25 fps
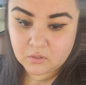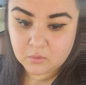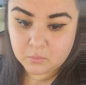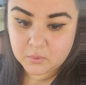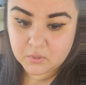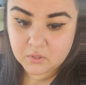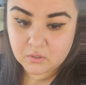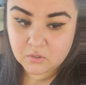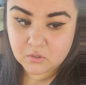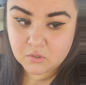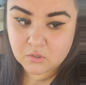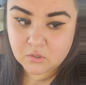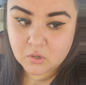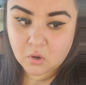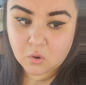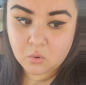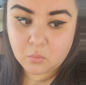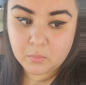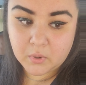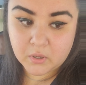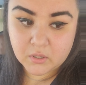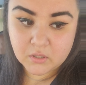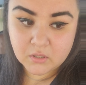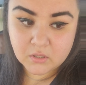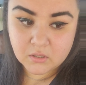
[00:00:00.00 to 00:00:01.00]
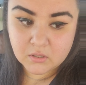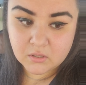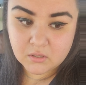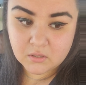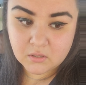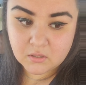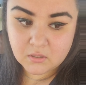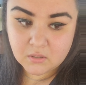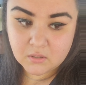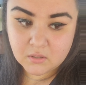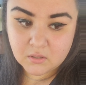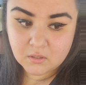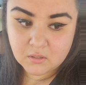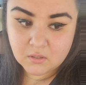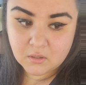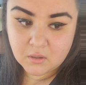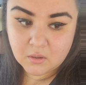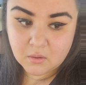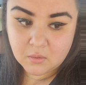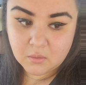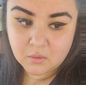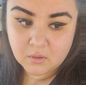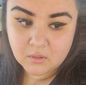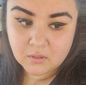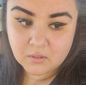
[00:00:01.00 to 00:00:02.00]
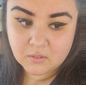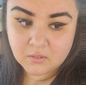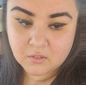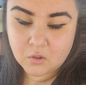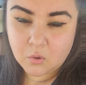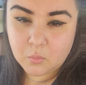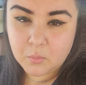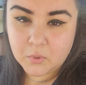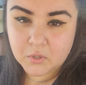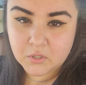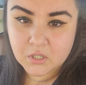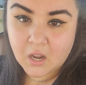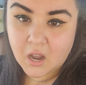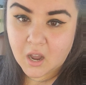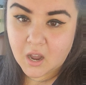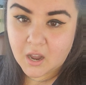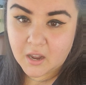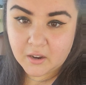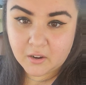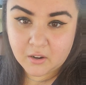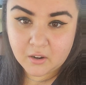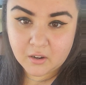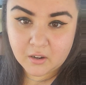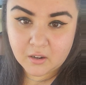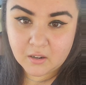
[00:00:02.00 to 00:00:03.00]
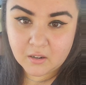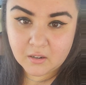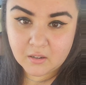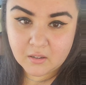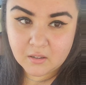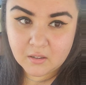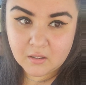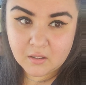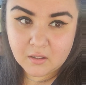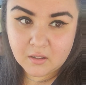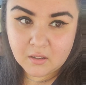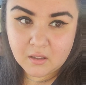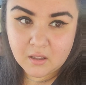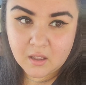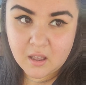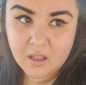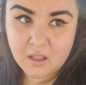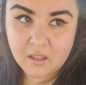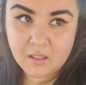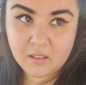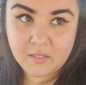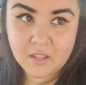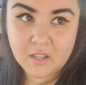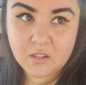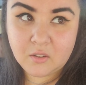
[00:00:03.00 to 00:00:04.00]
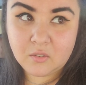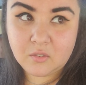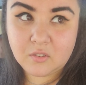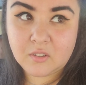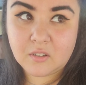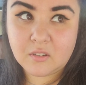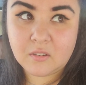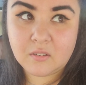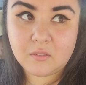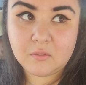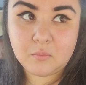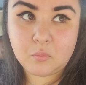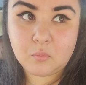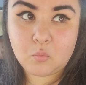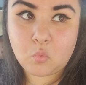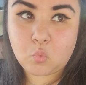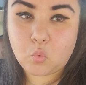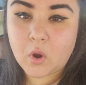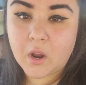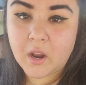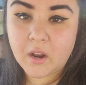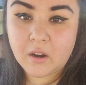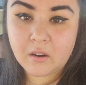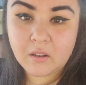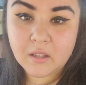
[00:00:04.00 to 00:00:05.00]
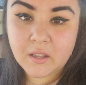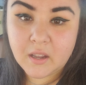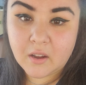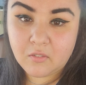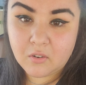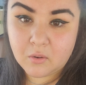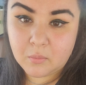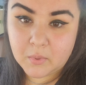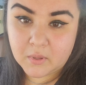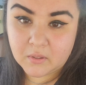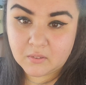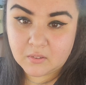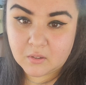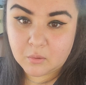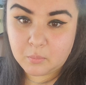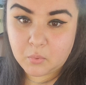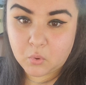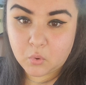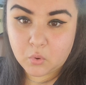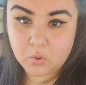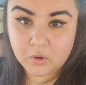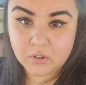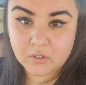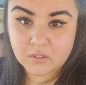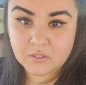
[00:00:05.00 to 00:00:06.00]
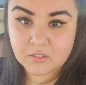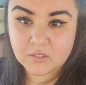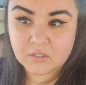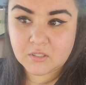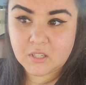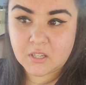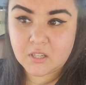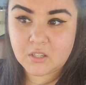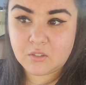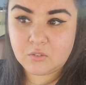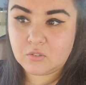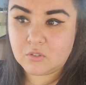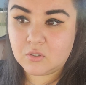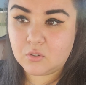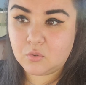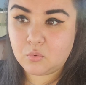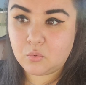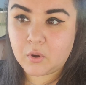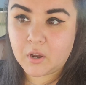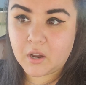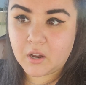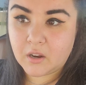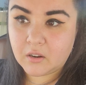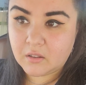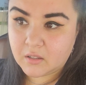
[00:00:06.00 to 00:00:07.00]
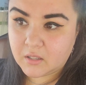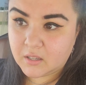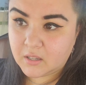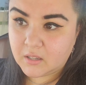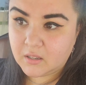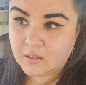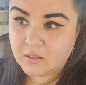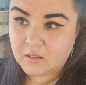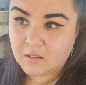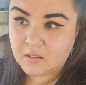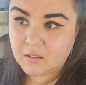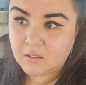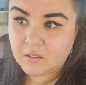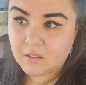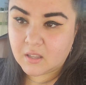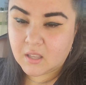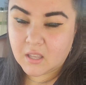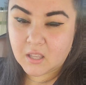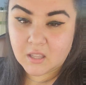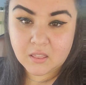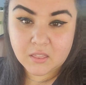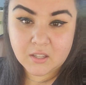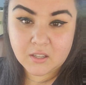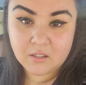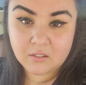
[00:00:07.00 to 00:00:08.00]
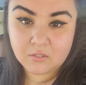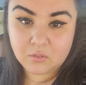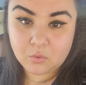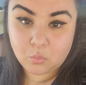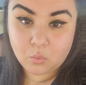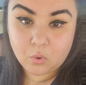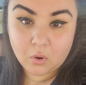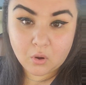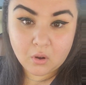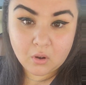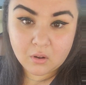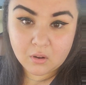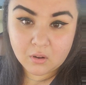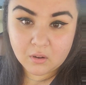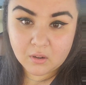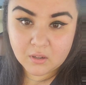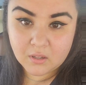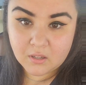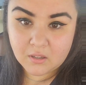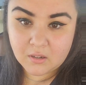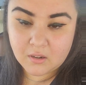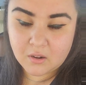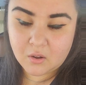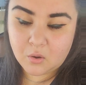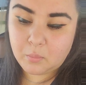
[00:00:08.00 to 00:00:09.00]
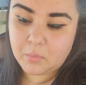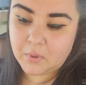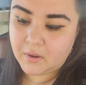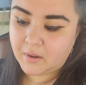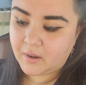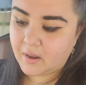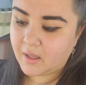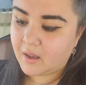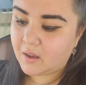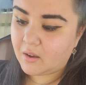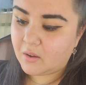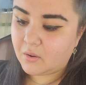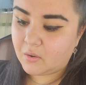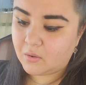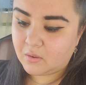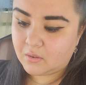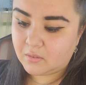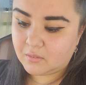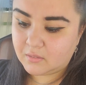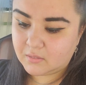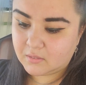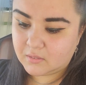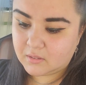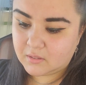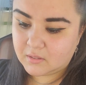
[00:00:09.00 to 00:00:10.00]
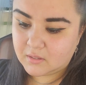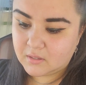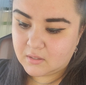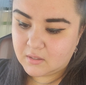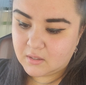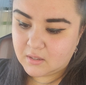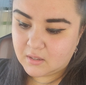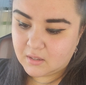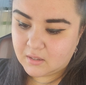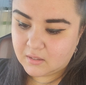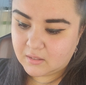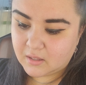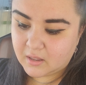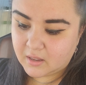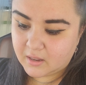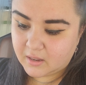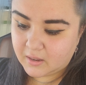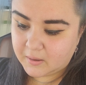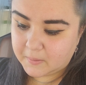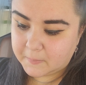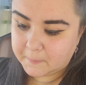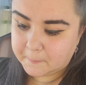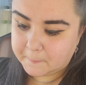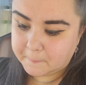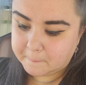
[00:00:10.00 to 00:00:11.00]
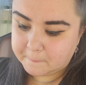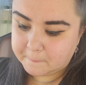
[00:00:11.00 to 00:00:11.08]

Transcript: to be so much higher. They used to rarely ever mess up orders. They used to rarely get things wrong, you know, but now, like,